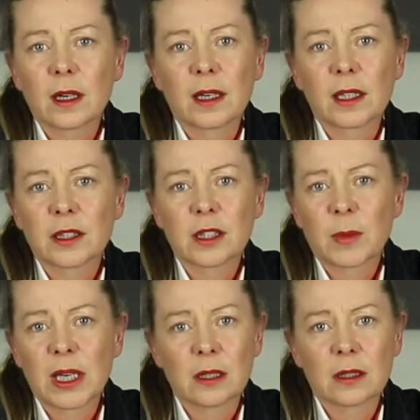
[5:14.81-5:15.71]
unless they
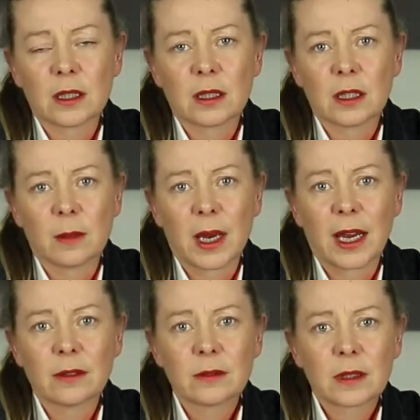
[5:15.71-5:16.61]
spend a certain
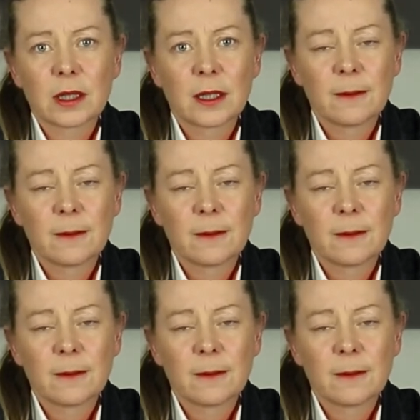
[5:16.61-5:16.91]
amount.